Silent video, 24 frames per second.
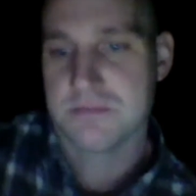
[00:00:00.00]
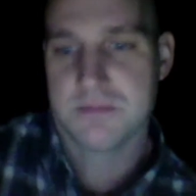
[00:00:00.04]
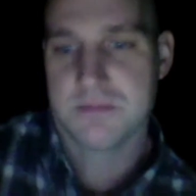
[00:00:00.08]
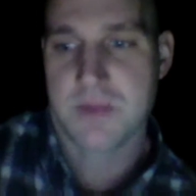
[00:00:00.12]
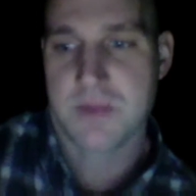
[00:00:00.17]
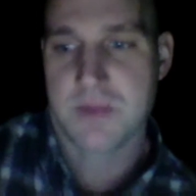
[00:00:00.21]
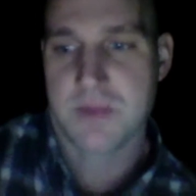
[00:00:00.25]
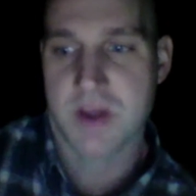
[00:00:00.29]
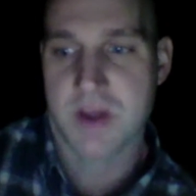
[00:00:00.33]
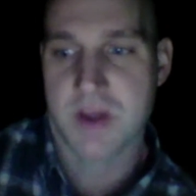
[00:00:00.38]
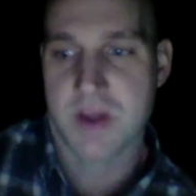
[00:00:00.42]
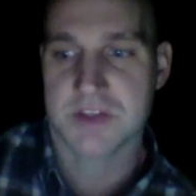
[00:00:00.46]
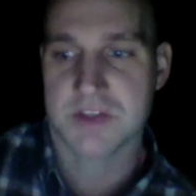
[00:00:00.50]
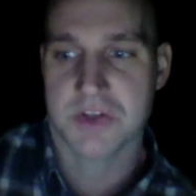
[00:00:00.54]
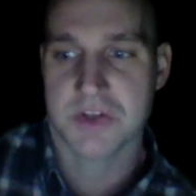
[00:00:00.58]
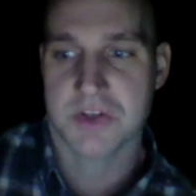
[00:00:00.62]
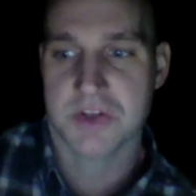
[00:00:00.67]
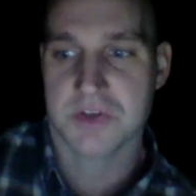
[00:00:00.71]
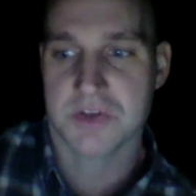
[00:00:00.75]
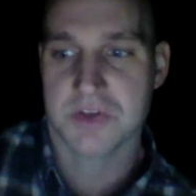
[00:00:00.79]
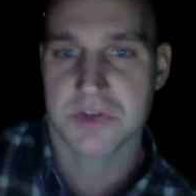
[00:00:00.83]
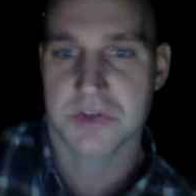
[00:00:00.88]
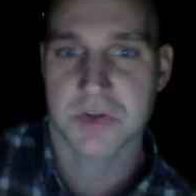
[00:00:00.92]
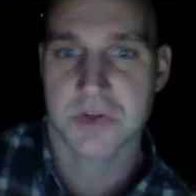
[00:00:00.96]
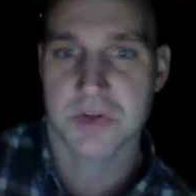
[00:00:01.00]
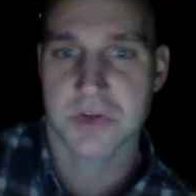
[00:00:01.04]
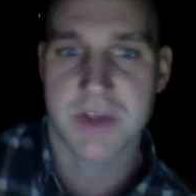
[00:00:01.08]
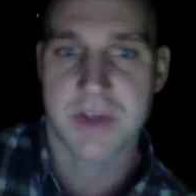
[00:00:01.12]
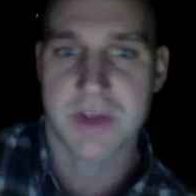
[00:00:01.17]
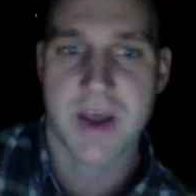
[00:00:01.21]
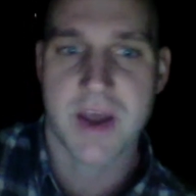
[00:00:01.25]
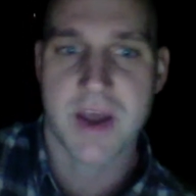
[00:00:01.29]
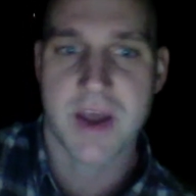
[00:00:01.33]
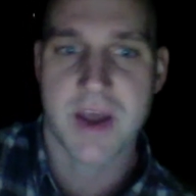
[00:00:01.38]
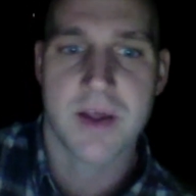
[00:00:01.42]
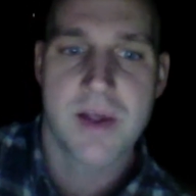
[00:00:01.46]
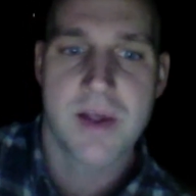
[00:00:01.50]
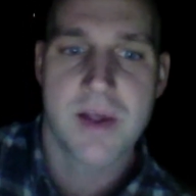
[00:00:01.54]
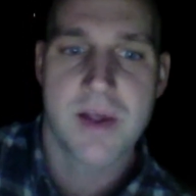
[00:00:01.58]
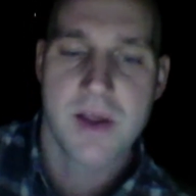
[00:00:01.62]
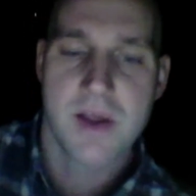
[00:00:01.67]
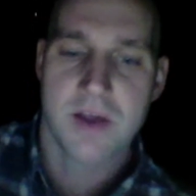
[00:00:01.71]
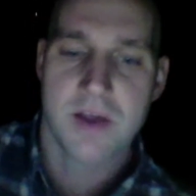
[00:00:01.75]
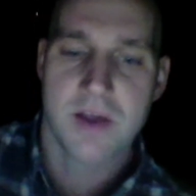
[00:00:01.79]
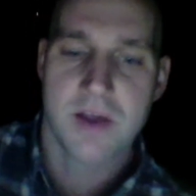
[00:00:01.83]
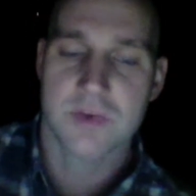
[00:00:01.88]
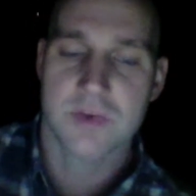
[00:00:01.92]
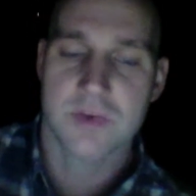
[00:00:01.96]
ICOs to look at.
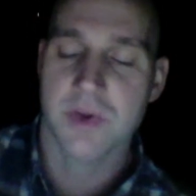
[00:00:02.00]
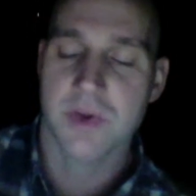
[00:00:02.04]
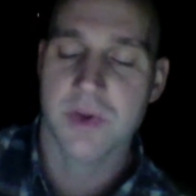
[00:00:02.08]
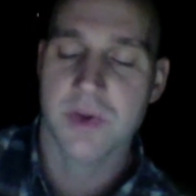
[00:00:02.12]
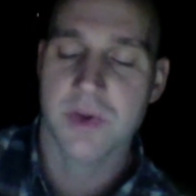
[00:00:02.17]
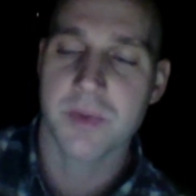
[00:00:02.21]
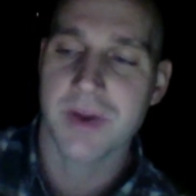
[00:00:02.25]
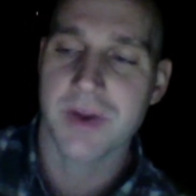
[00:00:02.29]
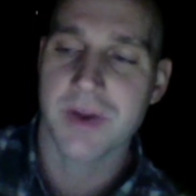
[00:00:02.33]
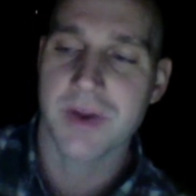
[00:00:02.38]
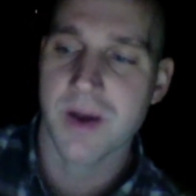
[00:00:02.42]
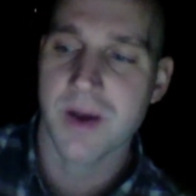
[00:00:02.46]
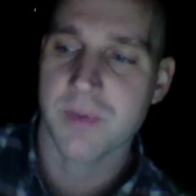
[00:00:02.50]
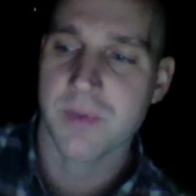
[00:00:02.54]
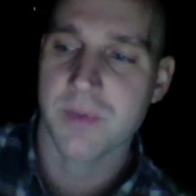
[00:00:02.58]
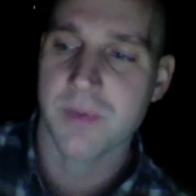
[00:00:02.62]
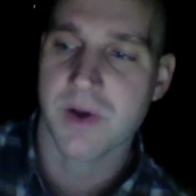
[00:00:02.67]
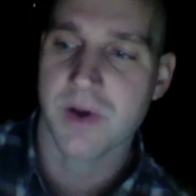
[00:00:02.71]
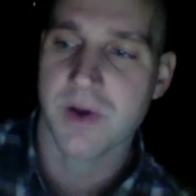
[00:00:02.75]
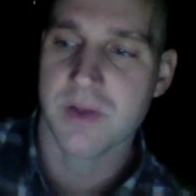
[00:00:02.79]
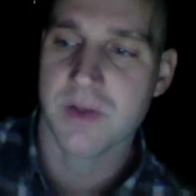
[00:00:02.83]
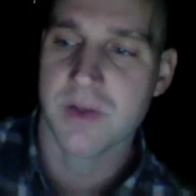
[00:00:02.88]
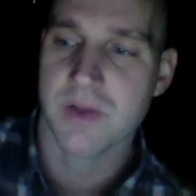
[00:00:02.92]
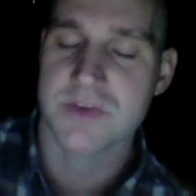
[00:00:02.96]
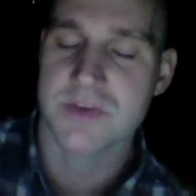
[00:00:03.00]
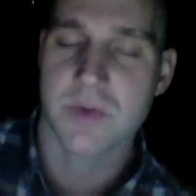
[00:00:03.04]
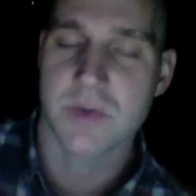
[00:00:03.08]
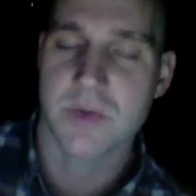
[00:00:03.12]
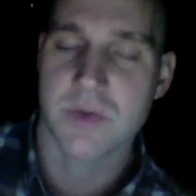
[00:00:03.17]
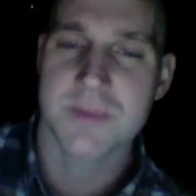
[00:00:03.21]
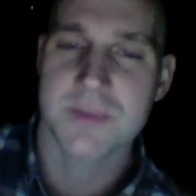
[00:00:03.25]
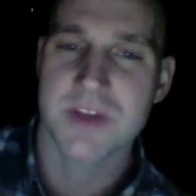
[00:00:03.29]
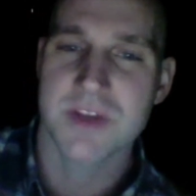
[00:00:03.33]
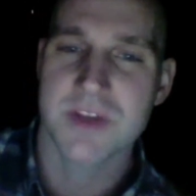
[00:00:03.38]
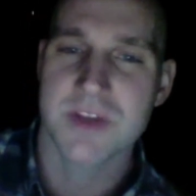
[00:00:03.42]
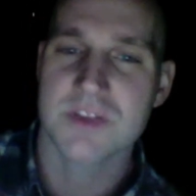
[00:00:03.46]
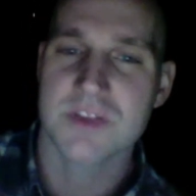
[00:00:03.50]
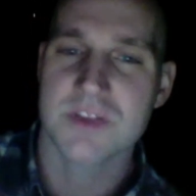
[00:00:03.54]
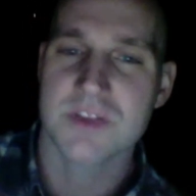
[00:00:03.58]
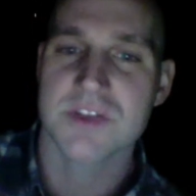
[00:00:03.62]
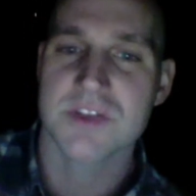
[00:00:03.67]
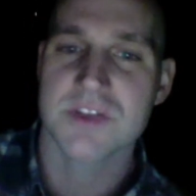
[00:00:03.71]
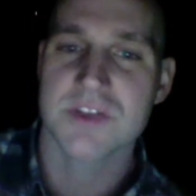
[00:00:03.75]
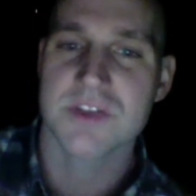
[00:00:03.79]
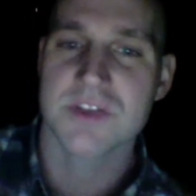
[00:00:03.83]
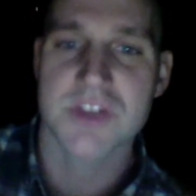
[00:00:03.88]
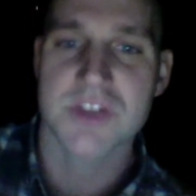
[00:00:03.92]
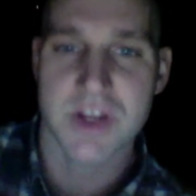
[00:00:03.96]
So I wanted to bring up there's a website,
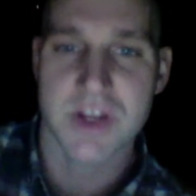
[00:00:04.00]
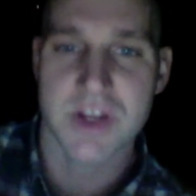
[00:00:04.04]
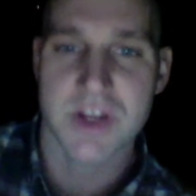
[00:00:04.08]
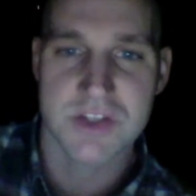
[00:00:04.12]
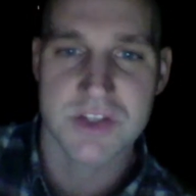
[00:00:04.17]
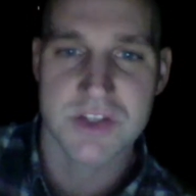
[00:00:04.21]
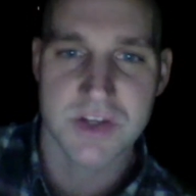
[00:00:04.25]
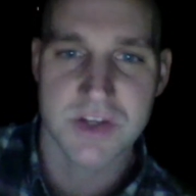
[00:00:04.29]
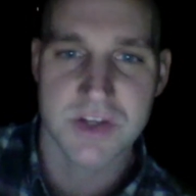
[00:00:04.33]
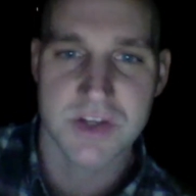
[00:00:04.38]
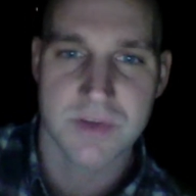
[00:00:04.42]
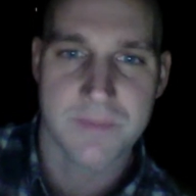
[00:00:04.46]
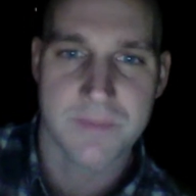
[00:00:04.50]
Search Engine.